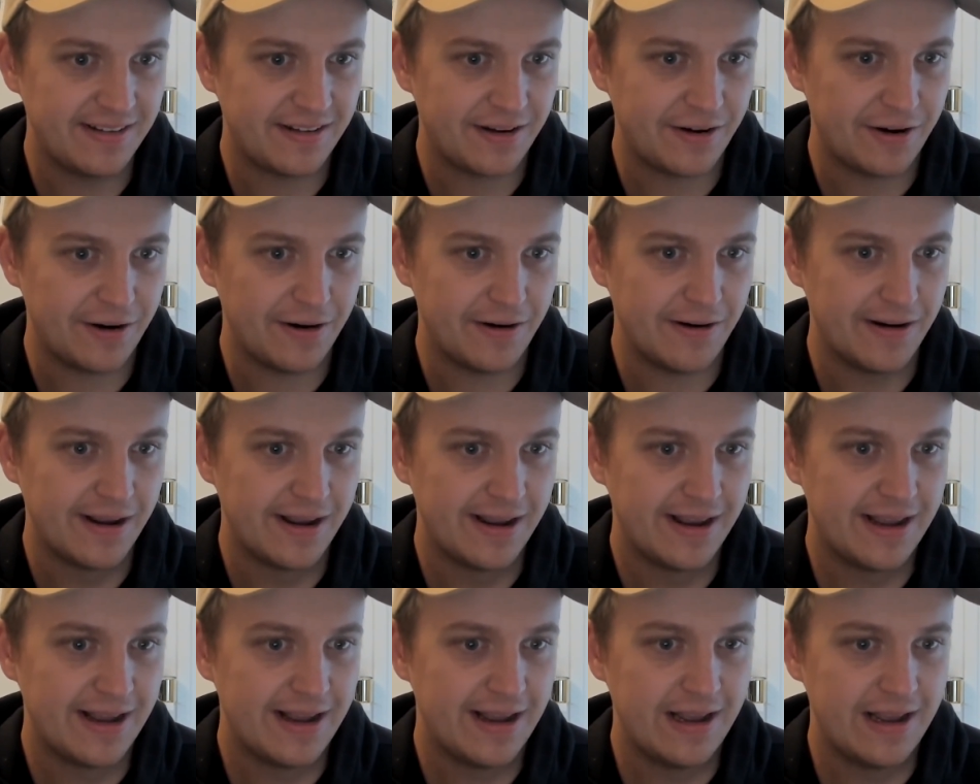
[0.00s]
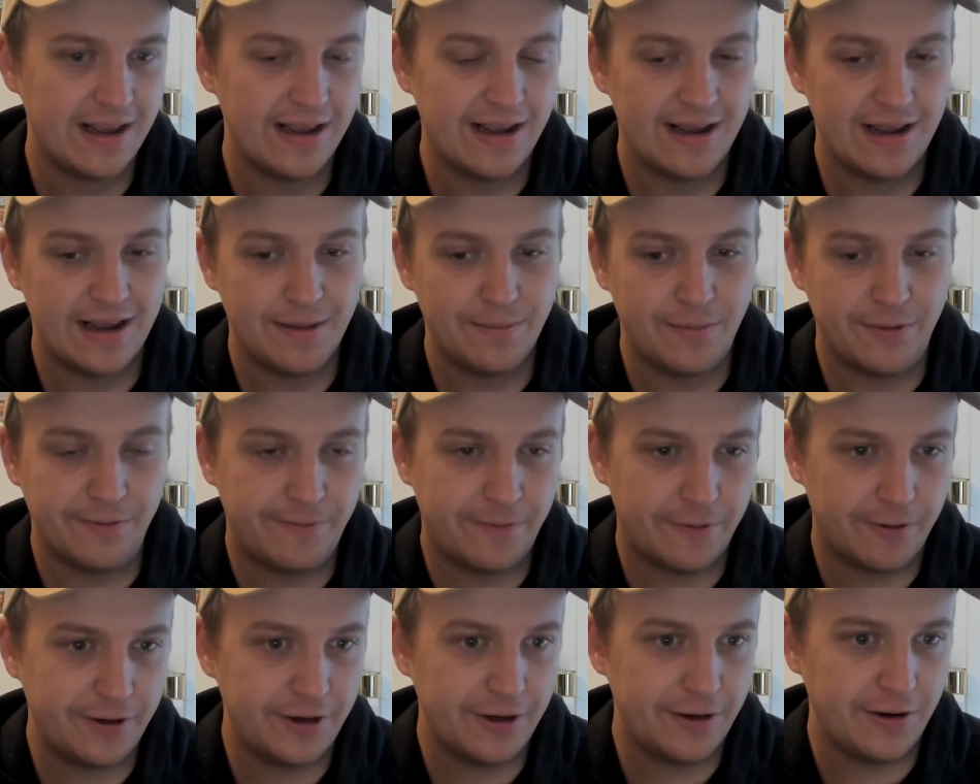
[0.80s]
So
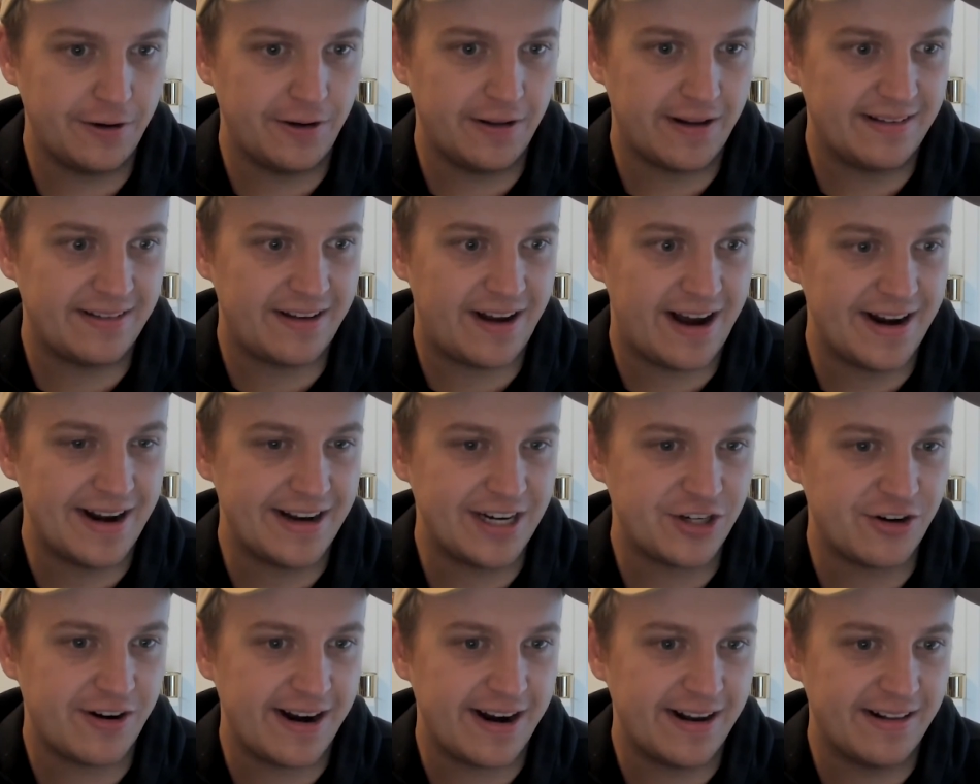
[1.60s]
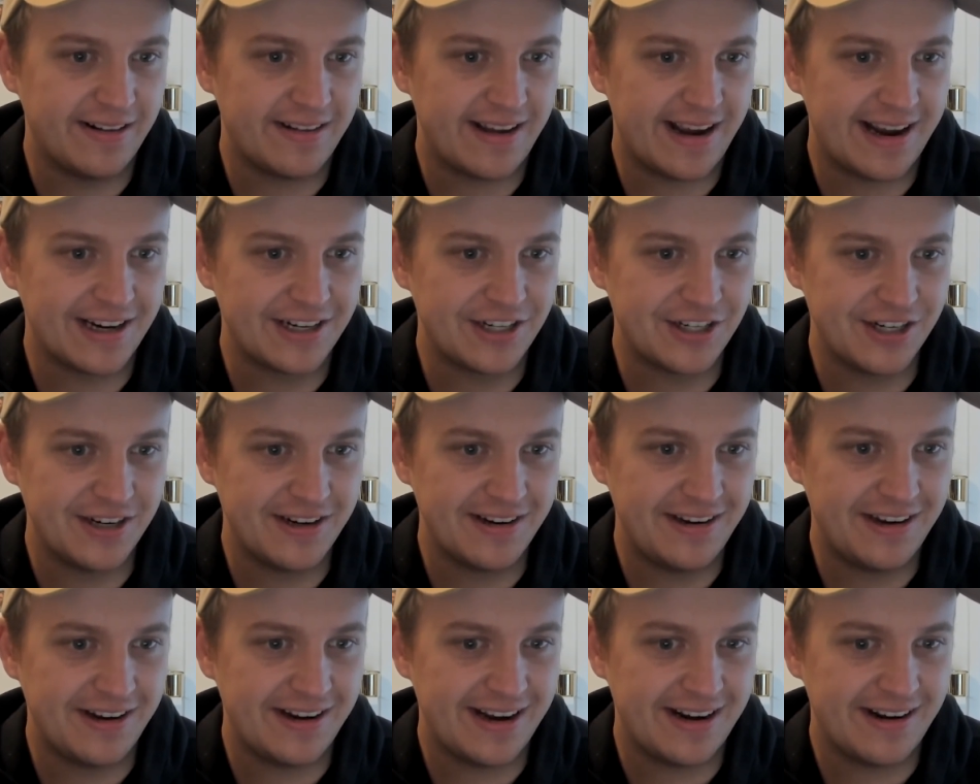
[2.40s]
before you sign a
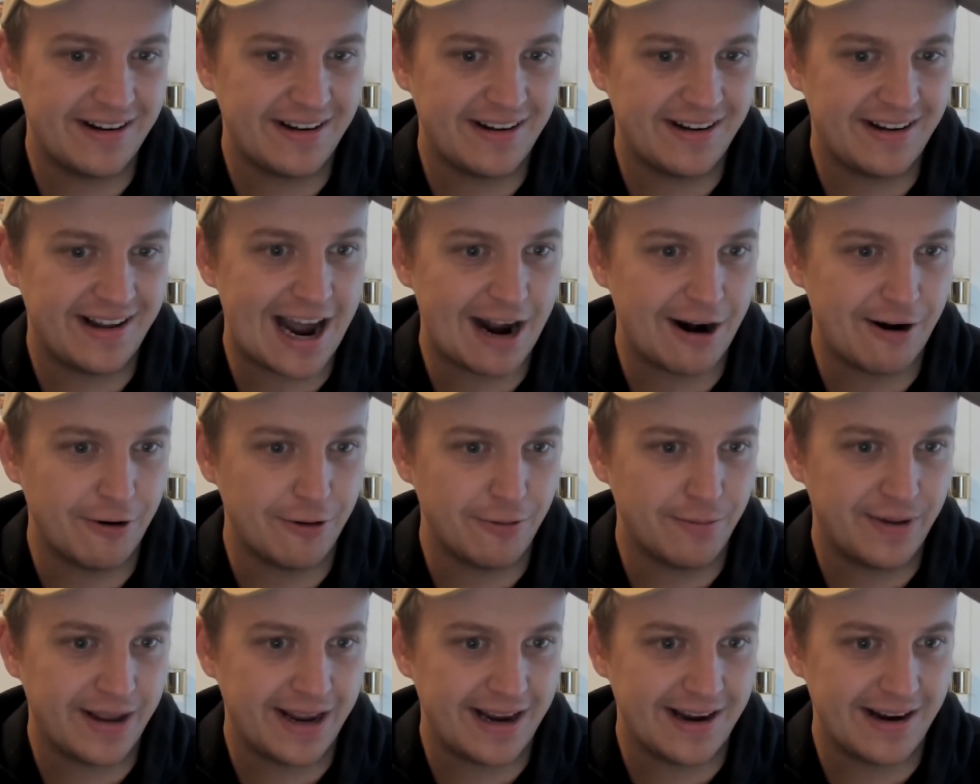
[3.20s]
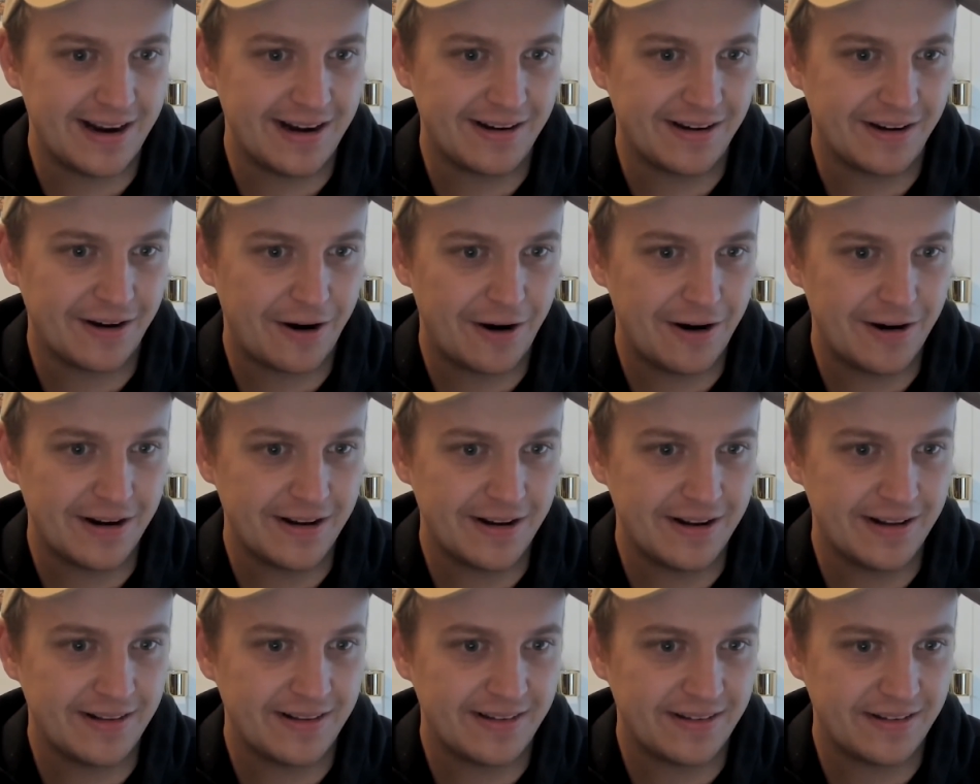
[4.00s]
transaction, you need a RLP encode
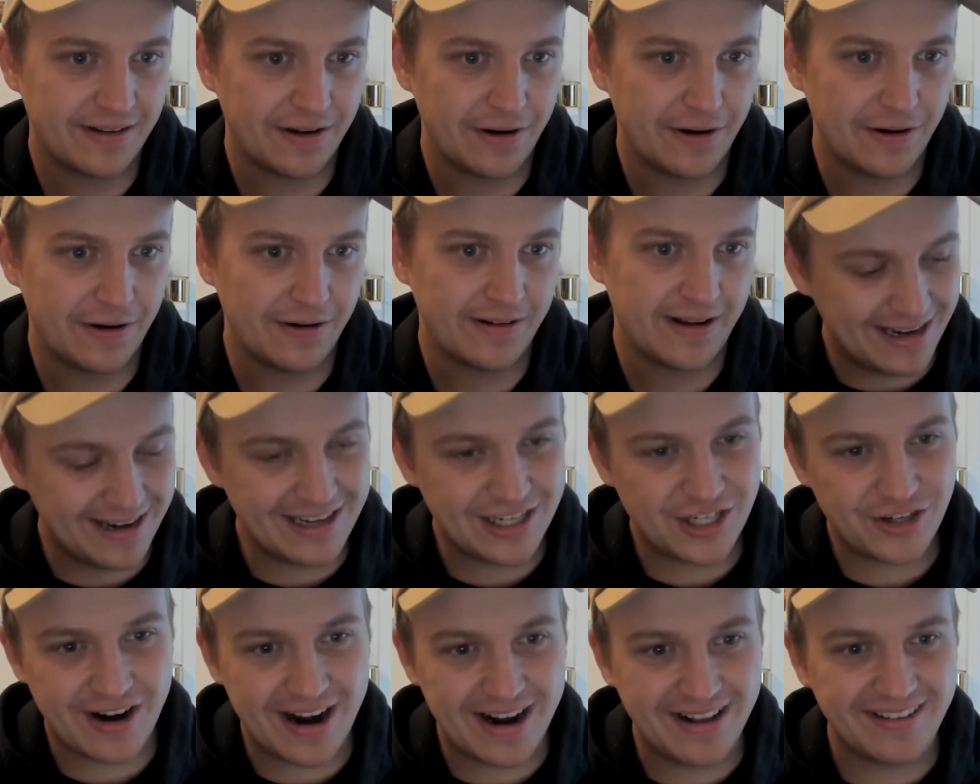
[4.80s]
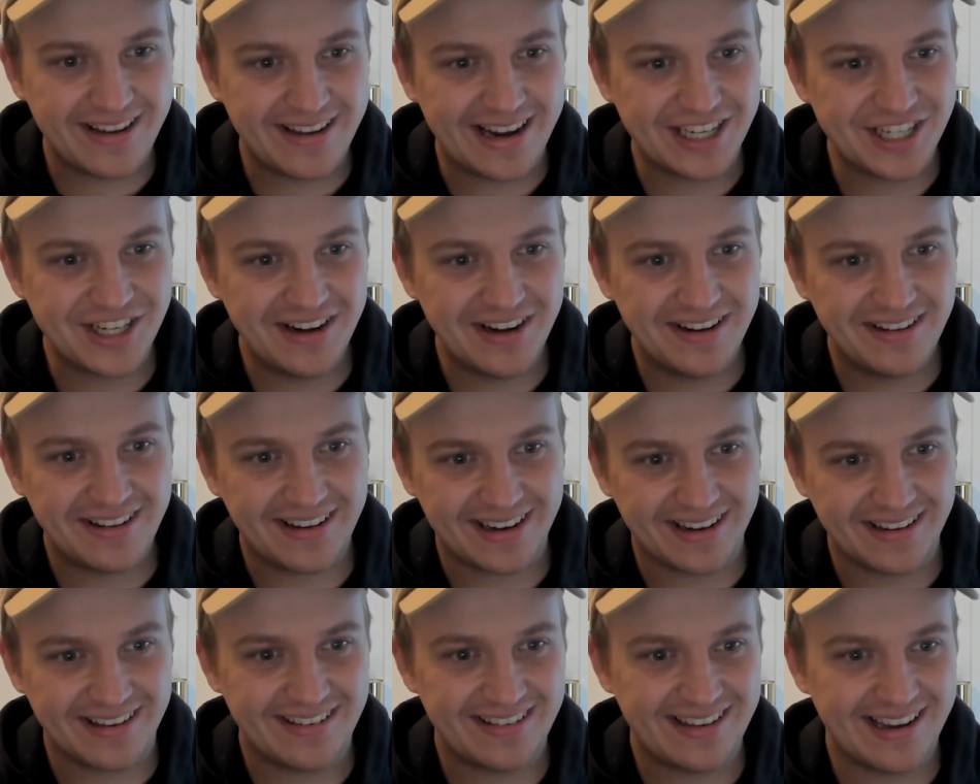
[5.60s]
it. So in a transaction, there's
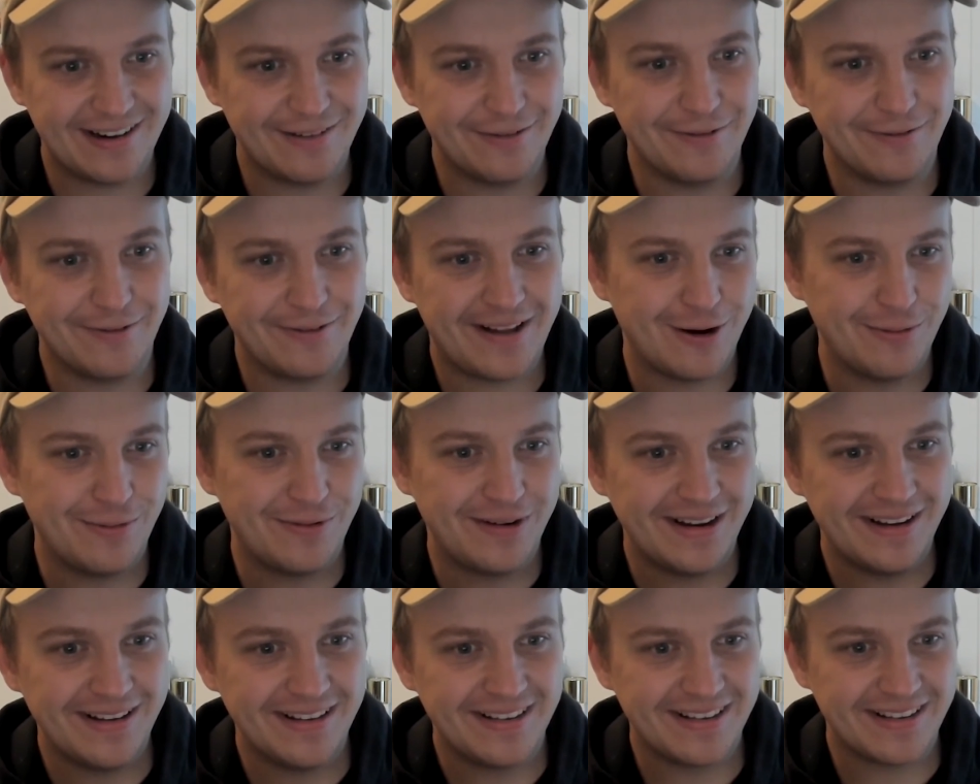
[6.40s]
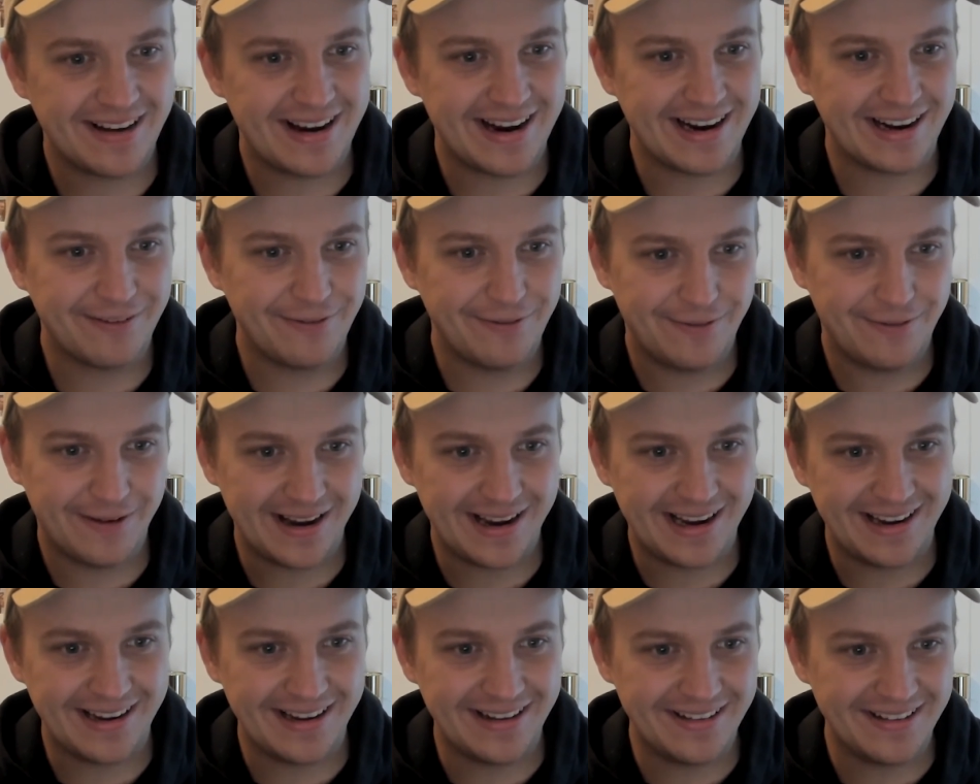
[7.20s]
like a set of properties like
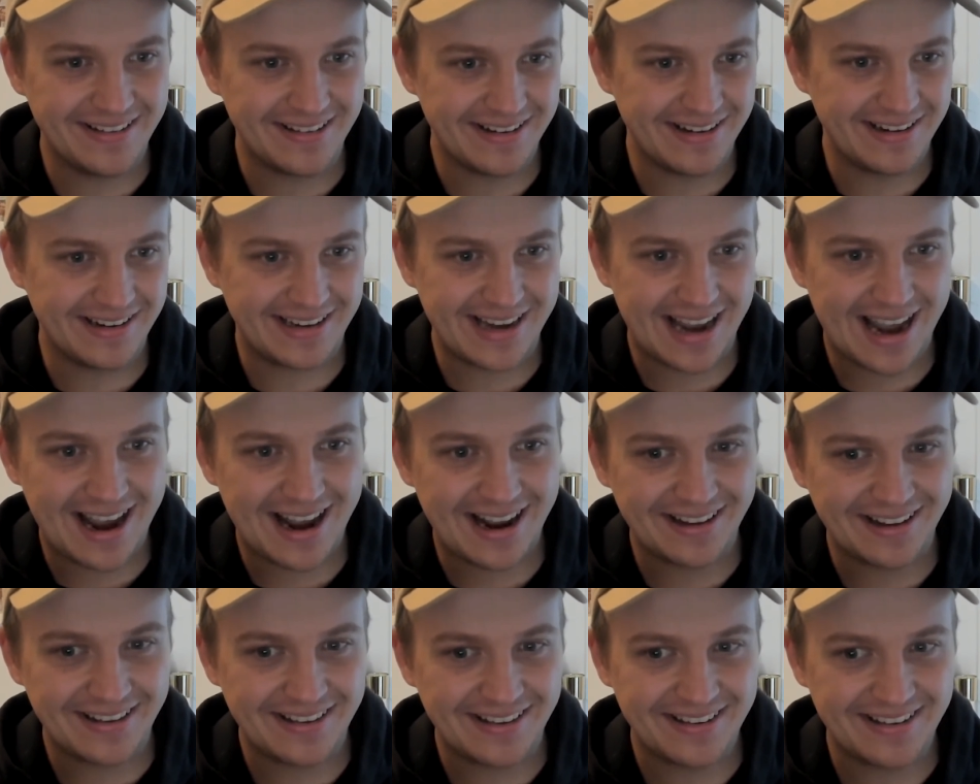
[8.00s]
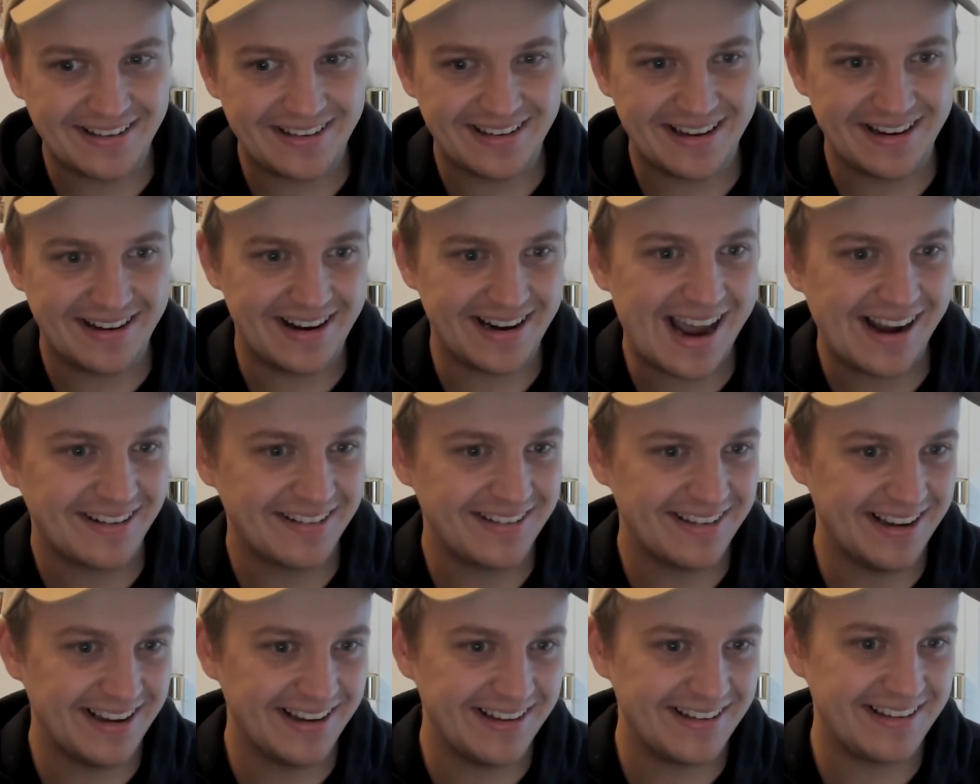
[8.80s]
fees and gas and
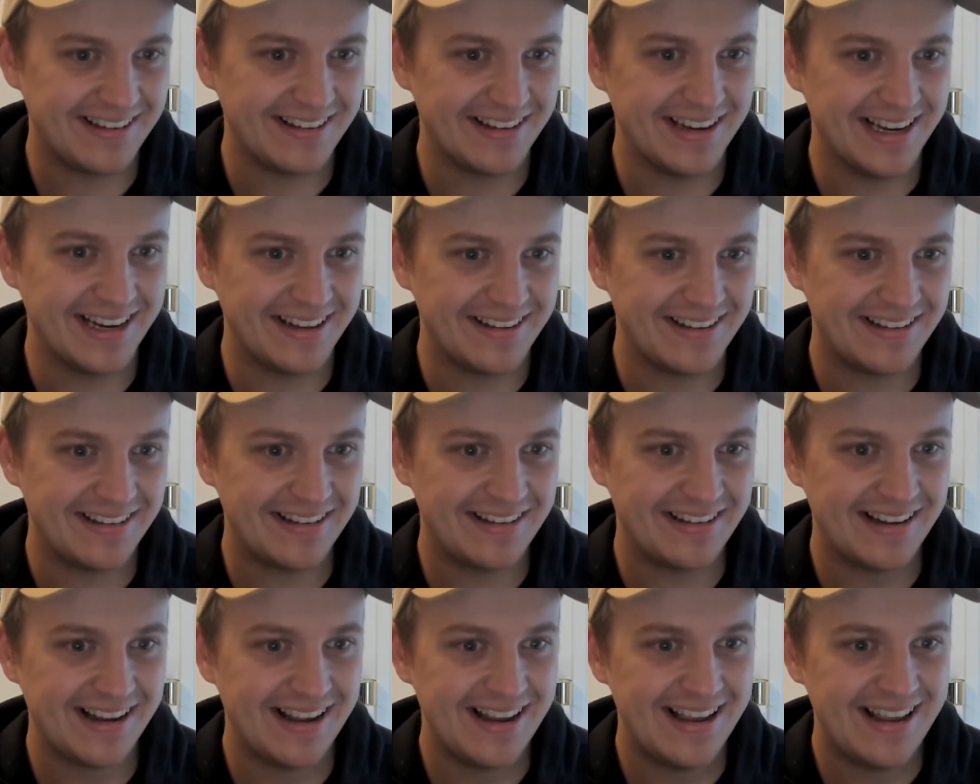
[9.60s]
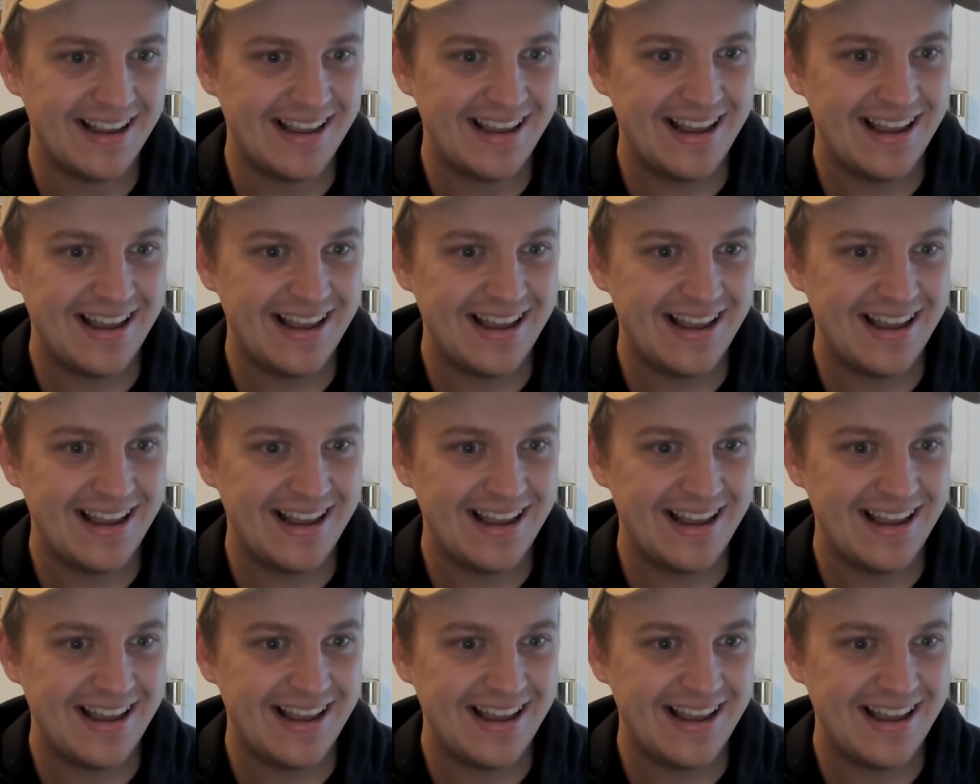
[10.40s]
access lists.